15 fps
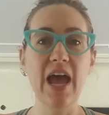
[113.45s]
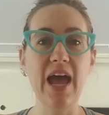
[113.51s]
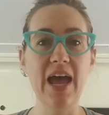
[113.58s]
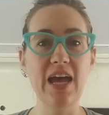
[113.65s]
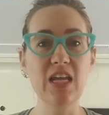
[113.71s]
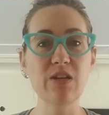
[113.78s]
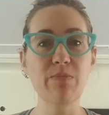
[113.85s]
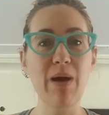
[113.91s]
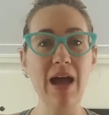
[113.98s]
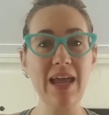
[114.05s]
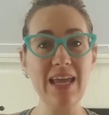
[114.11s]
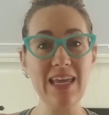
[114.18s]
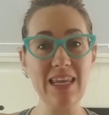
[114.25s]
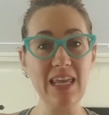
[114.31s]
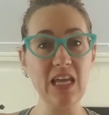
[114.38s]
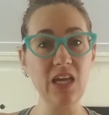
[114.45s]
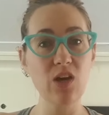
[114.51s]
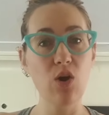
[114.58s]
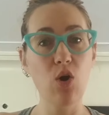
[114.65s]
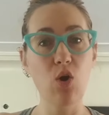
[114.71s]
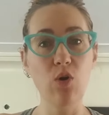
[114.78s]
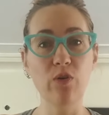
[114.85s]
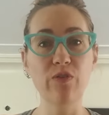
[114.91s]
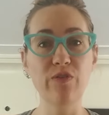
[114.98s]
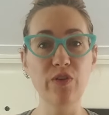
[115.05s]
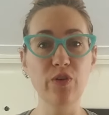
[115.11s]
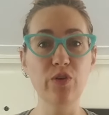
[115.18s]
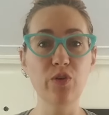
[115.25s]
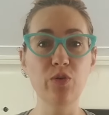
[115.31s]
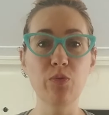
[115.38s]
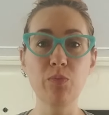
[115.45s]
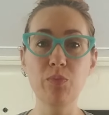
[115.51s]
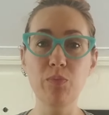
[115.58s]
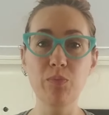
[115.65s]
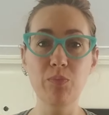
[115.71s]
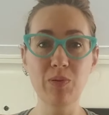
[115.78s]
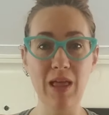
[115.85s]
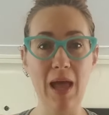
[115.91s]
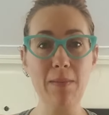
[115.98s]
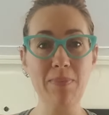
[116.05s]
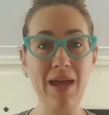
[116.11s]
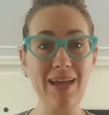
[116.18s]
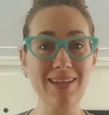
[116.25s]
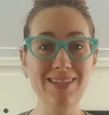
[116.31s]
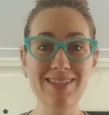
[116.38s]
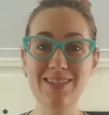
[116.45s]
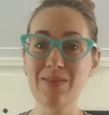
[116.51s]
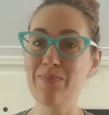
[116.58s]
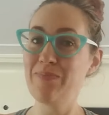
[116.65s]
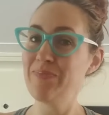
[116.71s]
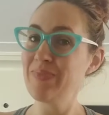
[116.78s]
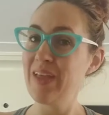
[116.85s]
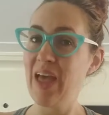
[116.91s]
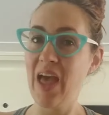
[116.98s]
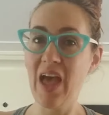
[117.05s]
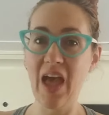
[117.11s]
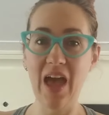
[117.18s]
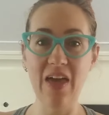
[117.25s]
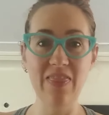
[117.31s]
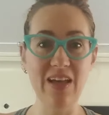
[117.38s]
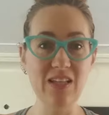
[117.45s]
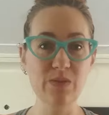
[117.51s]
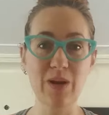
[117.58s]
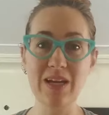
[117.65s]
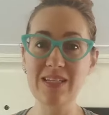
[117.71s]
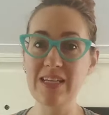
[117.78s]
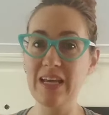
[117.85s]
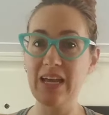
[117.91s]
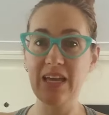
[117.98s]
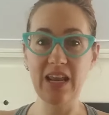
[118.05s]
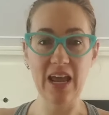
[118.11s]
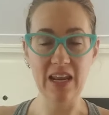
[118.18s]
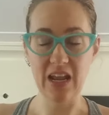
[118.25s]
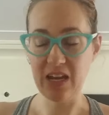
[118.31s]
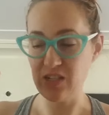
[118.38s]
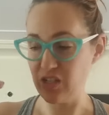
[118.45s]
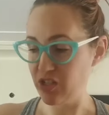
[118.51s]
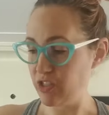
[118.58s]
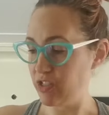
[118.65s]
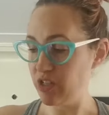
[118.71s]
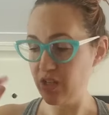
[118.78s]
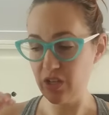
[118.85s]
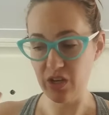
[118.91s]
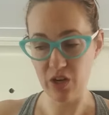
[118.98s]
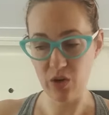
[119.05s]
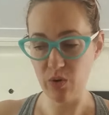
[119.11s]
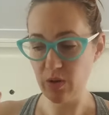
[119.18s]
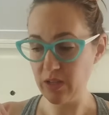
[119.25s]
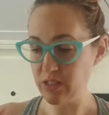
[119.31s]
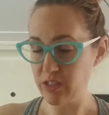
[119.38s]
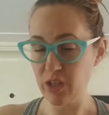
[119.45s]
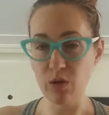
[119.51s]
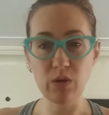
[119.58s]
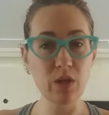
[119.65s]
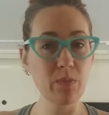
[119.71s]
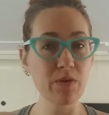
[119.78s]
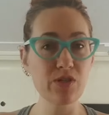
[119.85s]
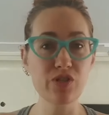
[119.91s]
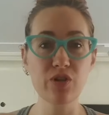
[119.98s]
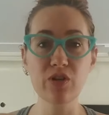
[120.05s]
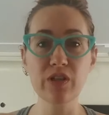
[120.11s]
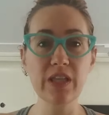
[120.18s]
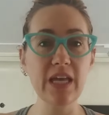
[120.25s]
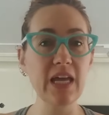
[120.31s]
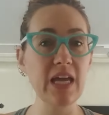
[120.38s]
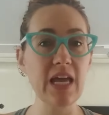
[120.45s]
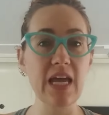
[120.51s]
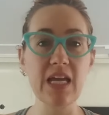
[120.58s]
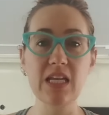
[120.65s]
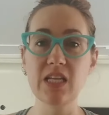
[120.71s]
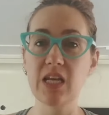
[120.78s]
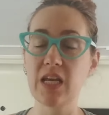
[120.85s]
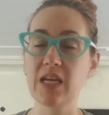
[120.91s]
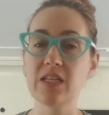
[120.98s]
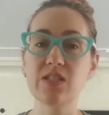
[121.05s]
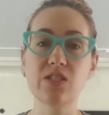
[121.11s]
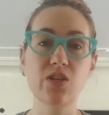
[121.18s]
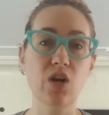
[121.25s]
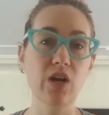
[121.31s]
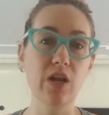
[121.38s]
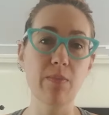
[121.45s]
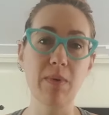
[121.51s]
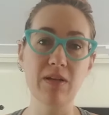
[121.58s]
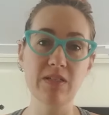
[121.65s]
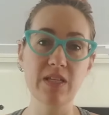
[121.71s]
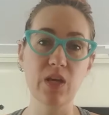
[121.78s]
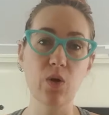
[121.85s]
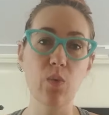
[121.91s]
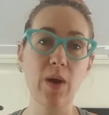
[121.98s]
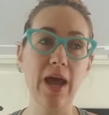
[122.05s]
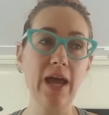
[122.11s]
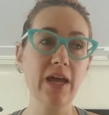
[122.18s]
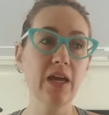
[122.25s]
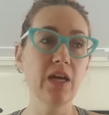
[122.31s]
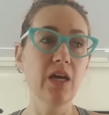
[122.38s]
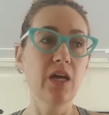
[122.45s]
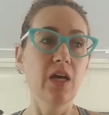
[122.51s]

and by eating whole food, plant-based. And that's what I did, and I just, you know, slowly but surely, it, it started melting away.